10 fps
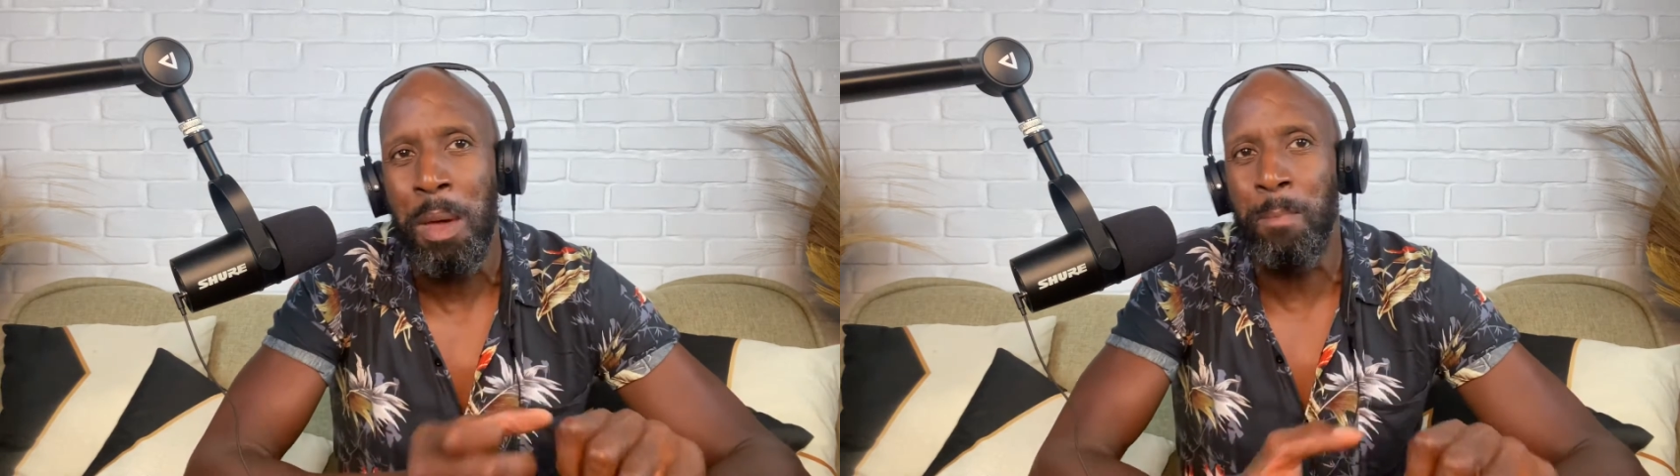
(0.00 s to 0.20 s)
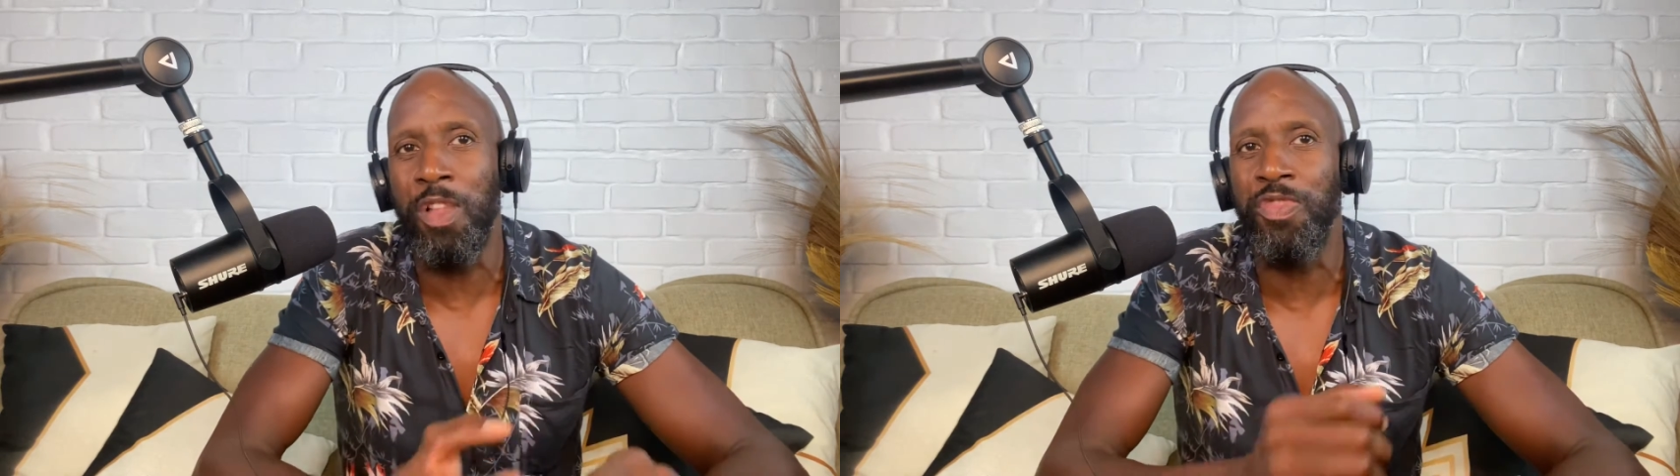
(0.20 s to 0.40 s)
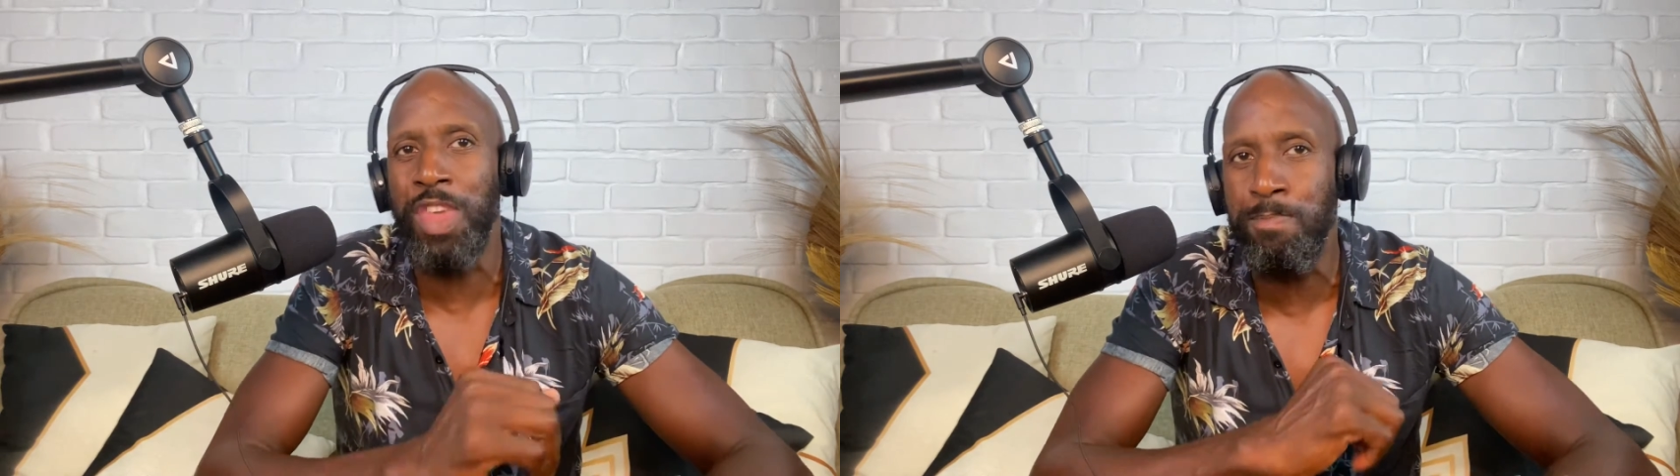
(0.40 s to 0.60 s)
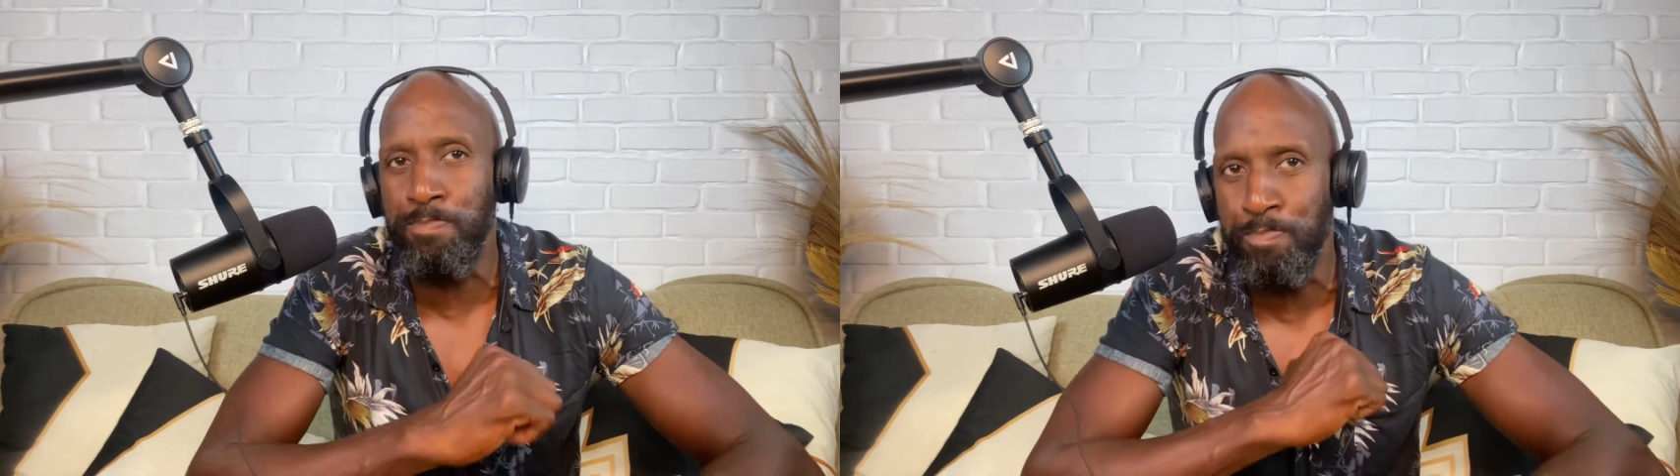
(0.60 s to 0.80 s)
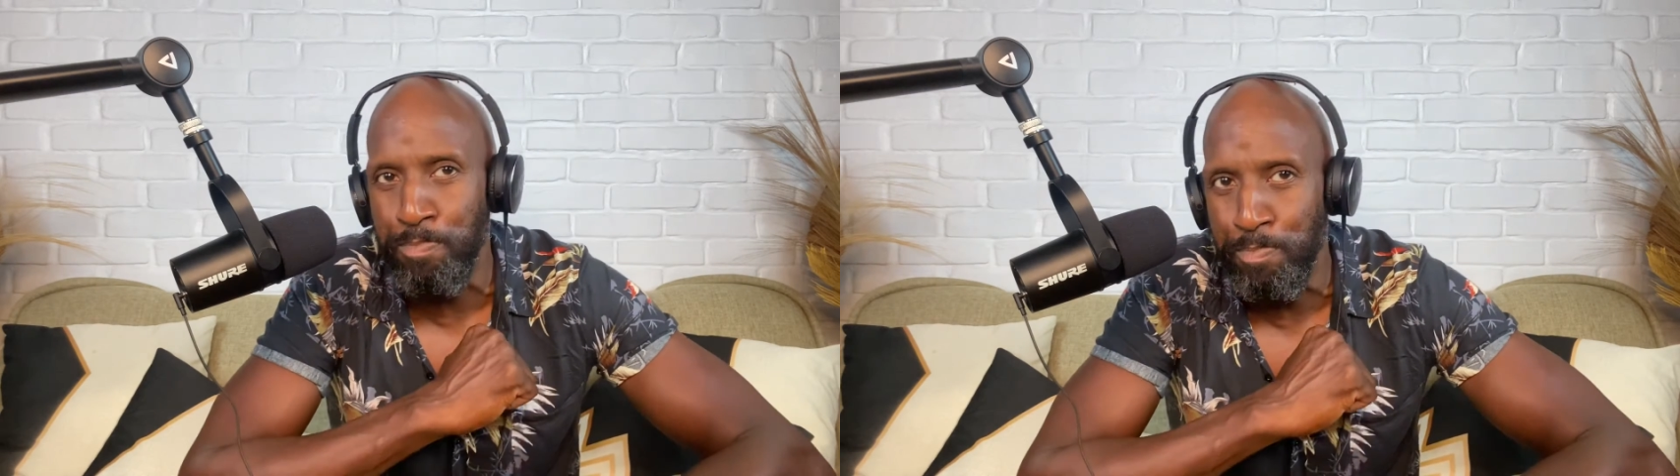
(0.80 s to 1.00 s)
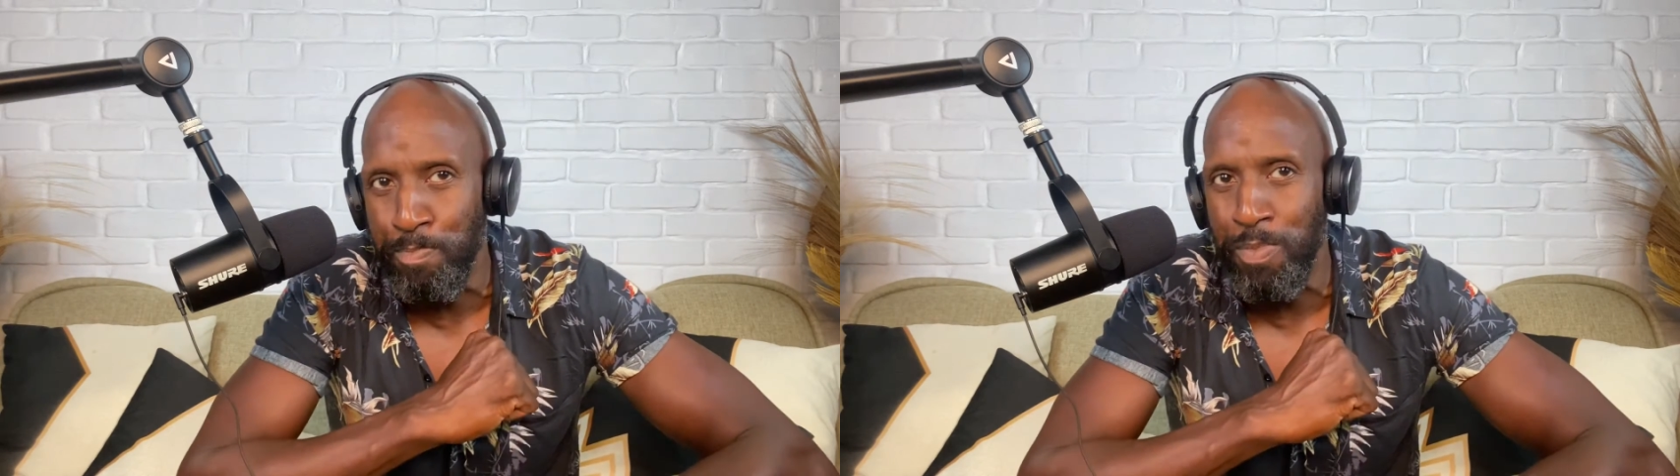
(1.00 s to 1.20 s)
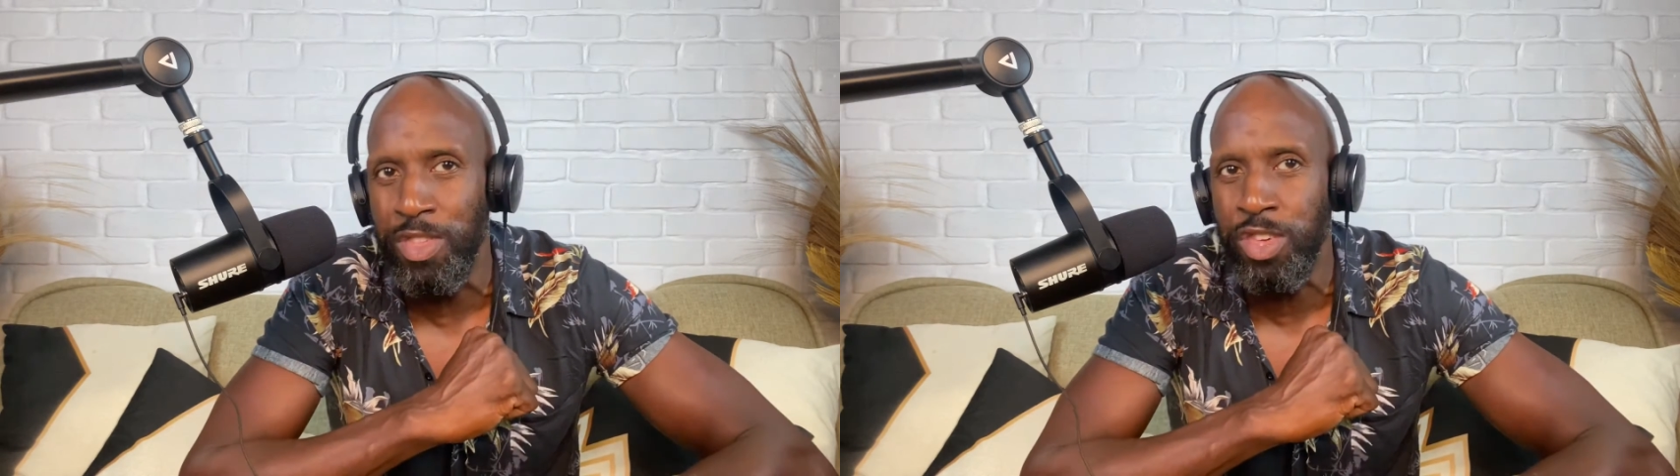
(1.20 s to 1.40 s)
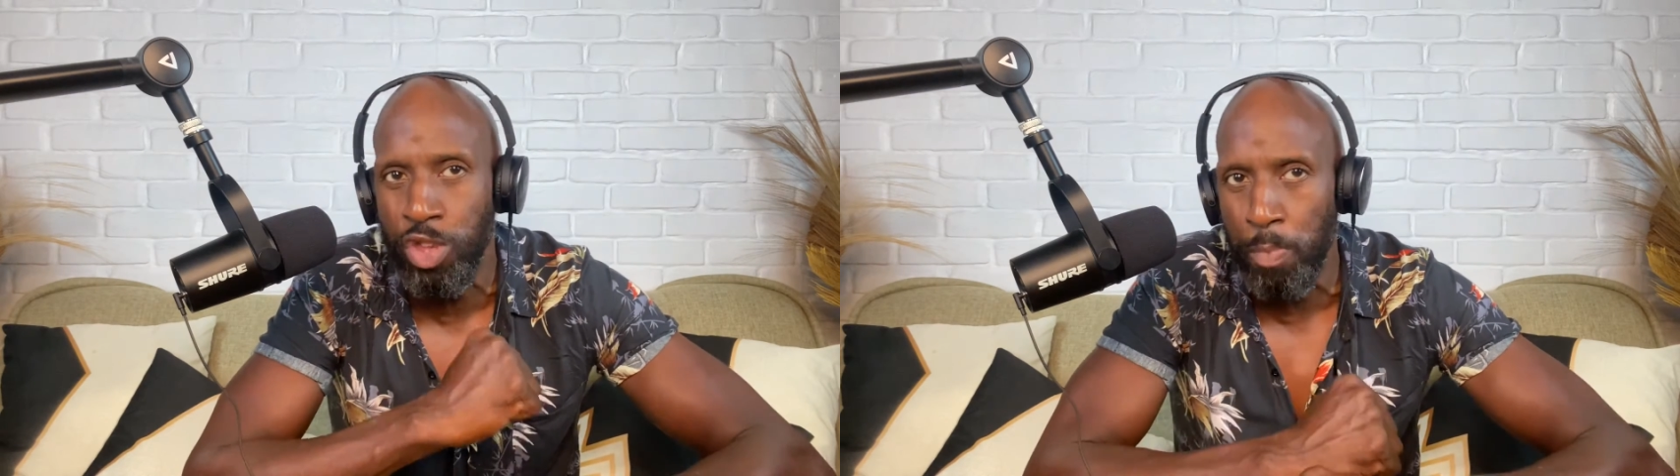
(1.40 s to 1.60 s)
but they're
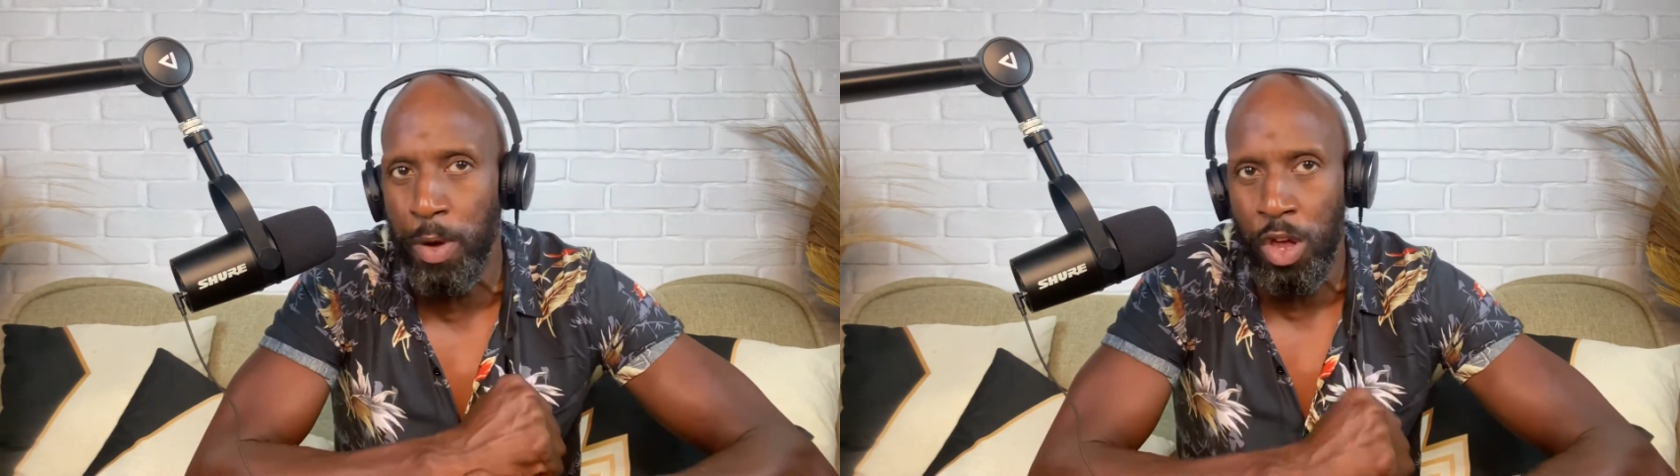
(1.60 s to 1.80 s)
super